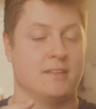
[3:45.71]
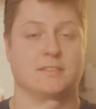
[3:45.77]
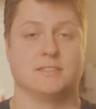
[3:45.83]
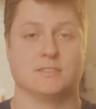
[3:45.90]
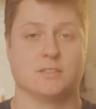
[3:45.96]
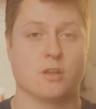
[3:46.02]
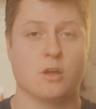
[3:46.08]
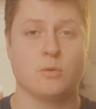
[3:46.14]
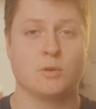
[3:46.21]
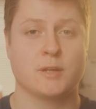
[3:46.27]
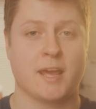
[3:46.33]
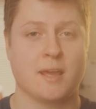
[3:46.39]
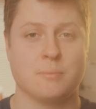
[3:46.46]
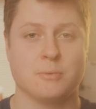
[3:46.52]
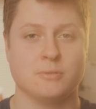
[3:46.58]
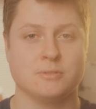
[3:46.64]
there's no
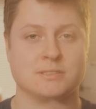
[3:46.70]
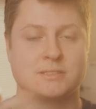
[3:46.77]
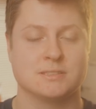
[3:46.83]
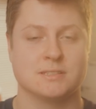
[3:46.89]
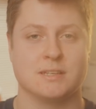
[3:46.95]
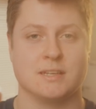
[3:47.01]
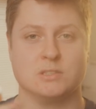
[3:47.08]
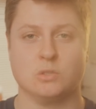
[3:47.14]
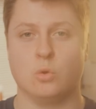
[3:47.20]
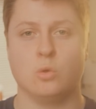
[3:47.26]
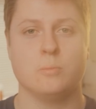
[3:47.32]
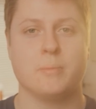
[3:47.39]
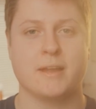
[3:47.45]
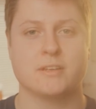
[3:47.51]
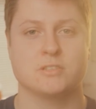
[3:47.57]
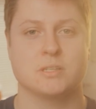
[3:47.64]
cables, it's all
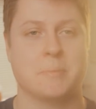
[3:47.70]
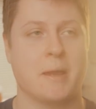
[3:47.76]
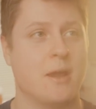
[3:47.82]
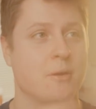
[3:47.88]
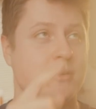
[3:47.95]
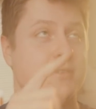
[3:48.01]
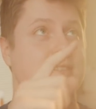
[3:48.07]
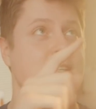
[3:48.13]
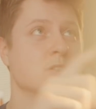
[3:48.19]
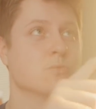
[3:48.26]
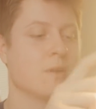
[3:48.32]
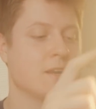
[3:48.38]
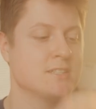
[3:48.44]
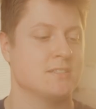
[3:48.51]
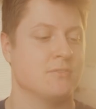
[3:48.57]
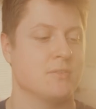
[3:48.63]
battery powered, it's
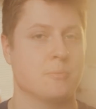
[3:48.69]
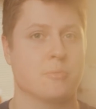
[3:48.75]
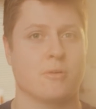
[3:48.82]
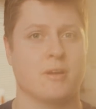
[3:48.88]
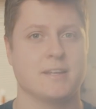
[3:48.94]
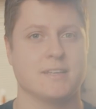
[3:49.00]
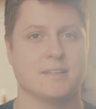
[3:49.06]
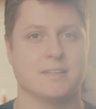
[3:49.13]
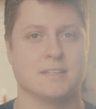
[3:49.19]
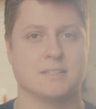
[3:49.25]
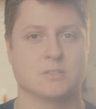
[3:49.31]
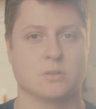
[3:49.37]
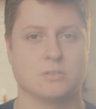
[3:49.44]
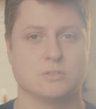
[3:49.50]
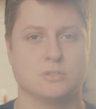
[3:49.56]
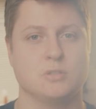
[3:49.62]
relatively bright, it's
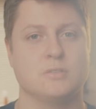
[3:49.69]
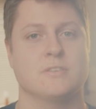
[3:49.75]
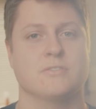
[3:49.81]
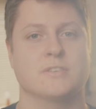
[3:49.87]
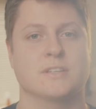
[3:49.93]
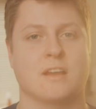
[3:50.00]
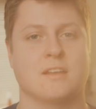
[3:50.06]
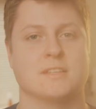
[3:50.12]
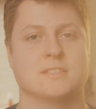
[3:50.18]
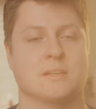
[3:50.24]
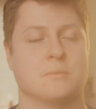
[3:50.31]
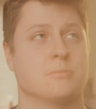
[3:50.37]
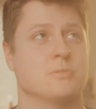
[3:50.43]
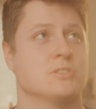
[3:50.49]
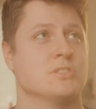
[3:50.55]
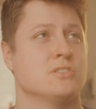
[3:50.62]
got 2 different color
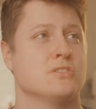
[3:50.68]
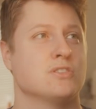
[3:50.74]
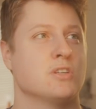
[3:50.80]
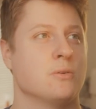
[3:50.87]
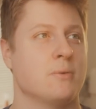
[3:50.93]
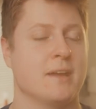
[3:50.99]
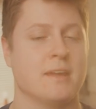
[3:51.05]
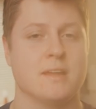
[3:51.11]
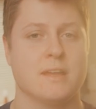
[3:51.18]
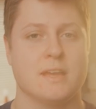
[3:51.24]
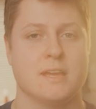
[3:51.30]
temperatures to it,